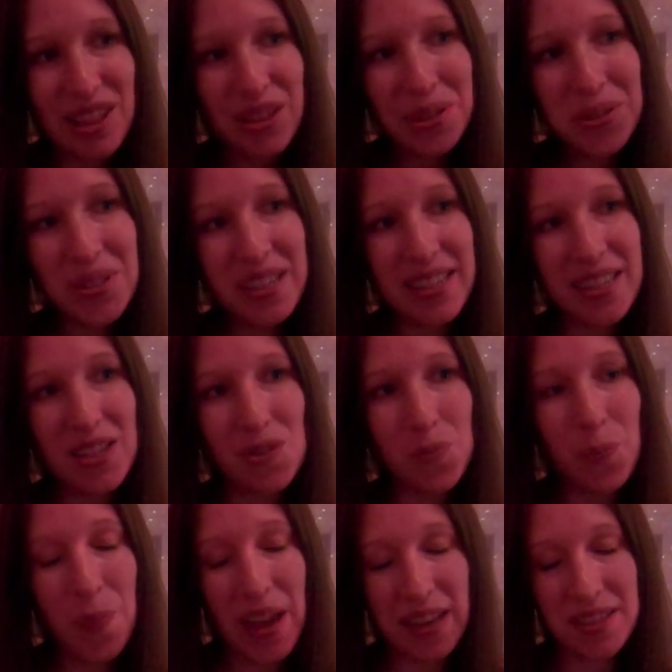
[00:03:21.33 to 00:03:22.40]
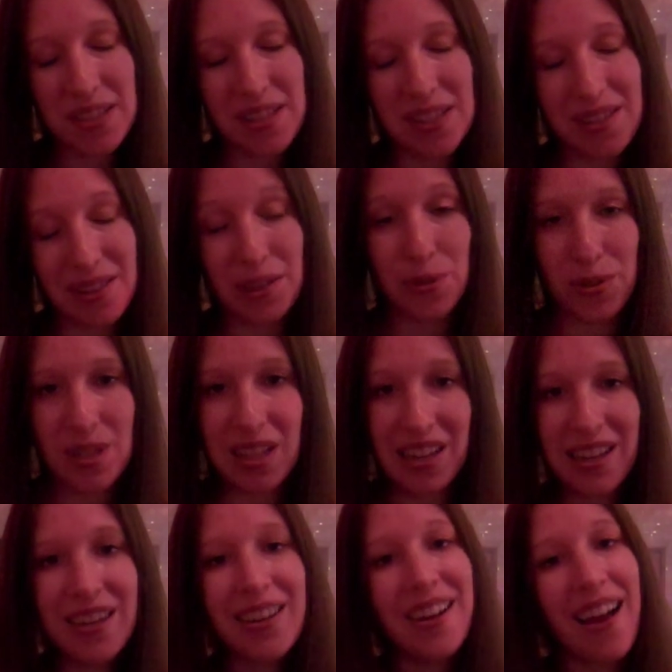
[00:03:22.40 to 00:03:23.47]
Luce is based
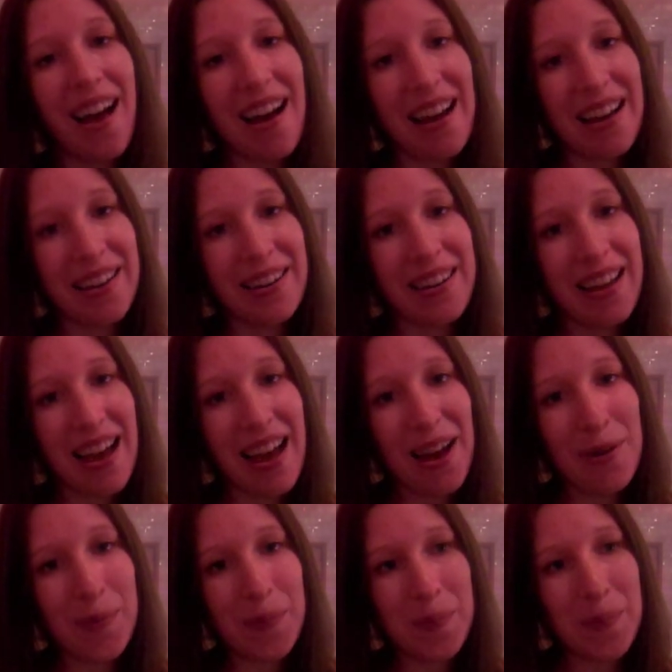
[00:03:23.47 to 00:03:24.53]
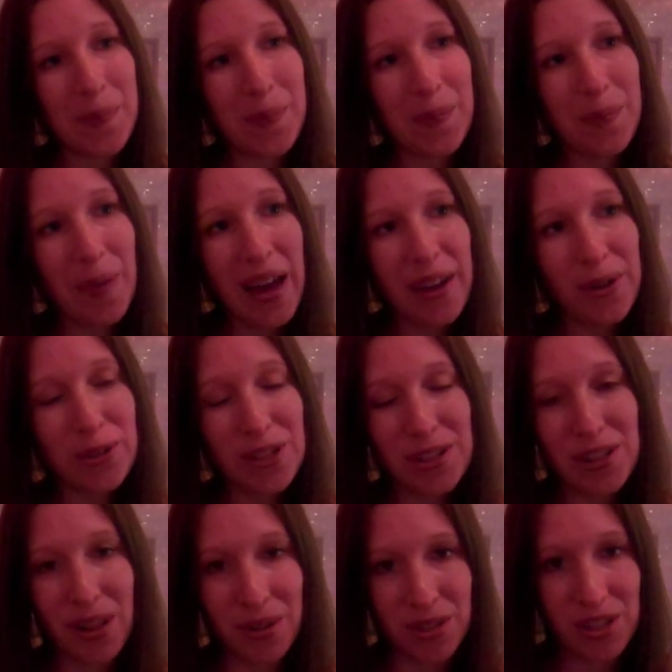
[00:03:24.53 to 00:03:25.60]
loosely on my
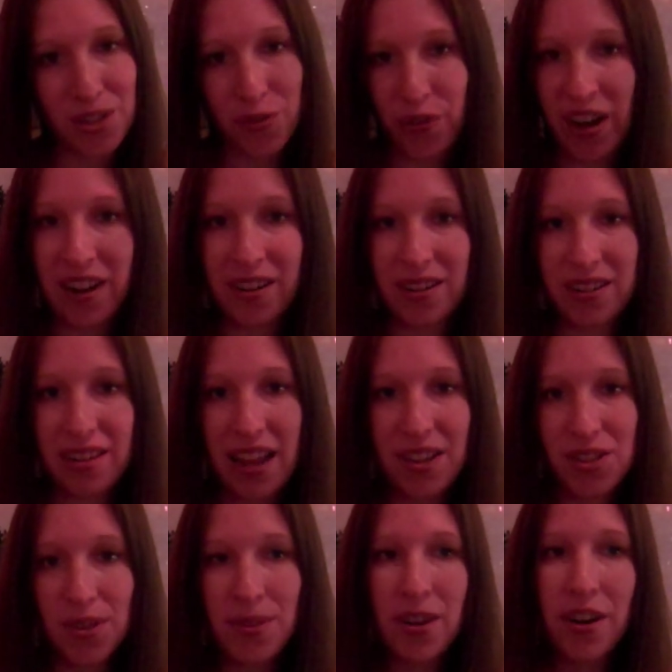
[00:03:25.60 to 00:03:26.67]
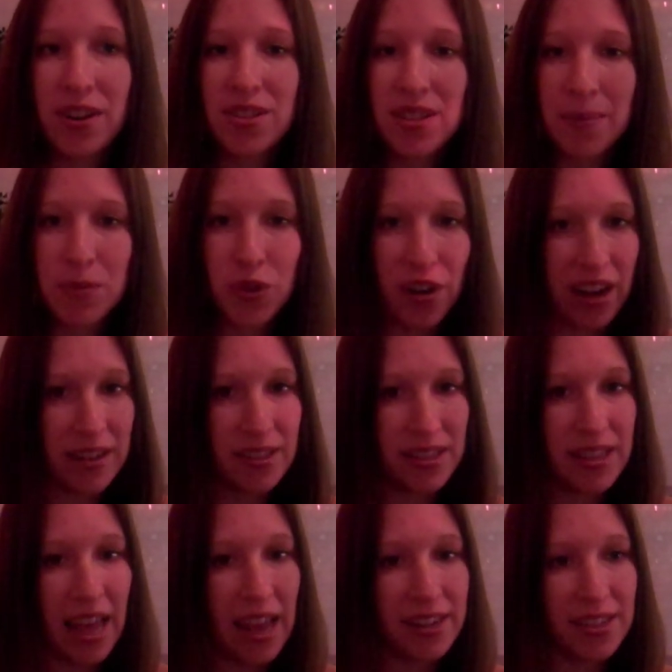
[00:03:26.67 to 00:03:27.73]
oldest closest friend, and so there are some traits
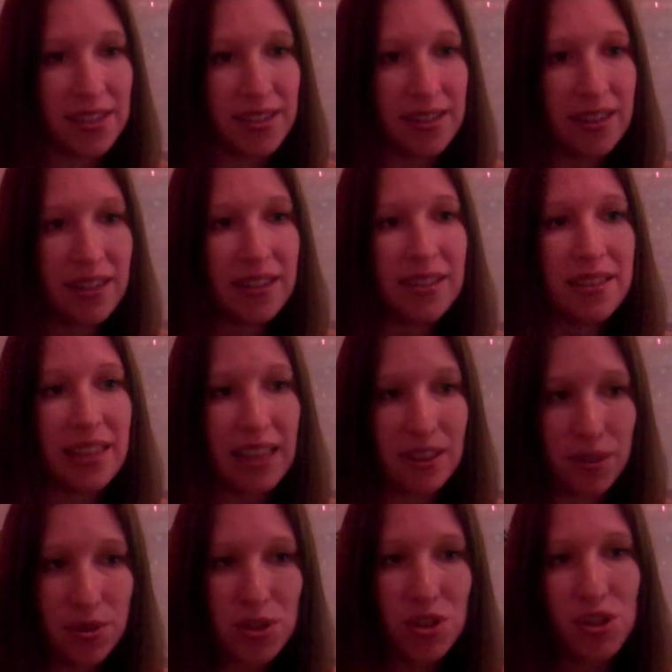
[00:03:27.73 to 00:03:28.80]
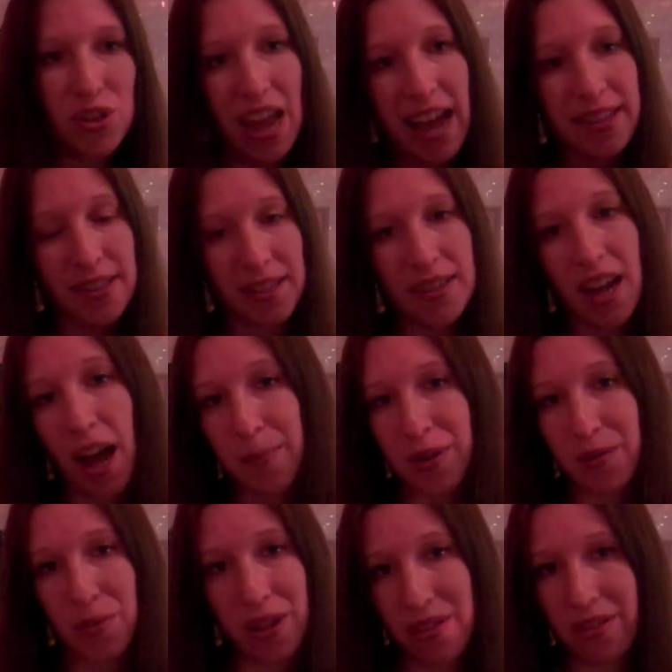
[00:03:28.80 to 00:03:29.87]
that Luce has in
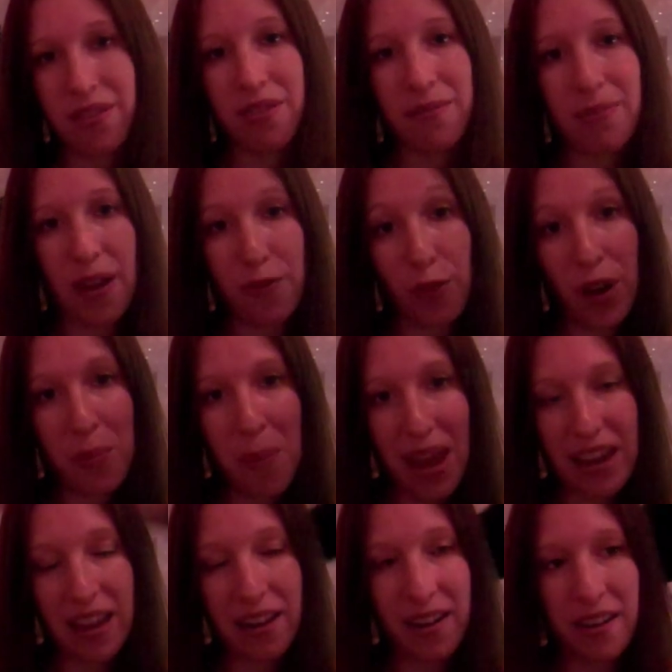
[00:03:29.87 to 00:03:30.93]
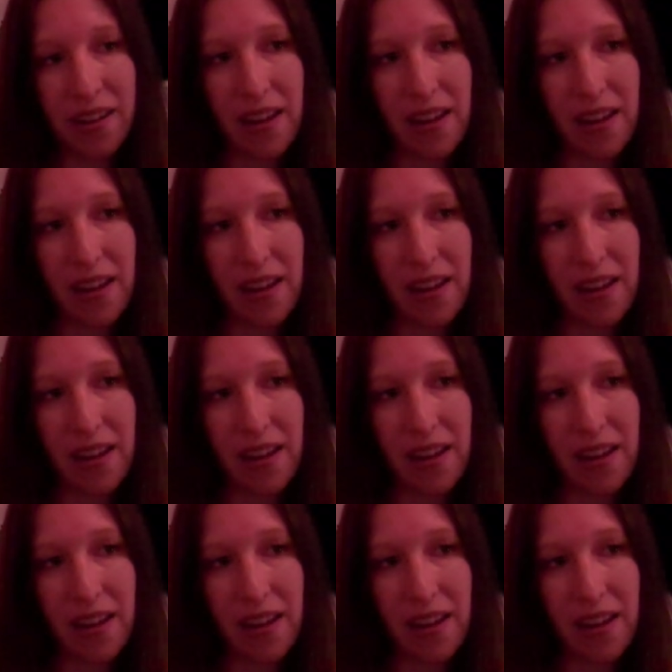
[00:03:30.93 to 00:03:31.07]
common with my friend Megan.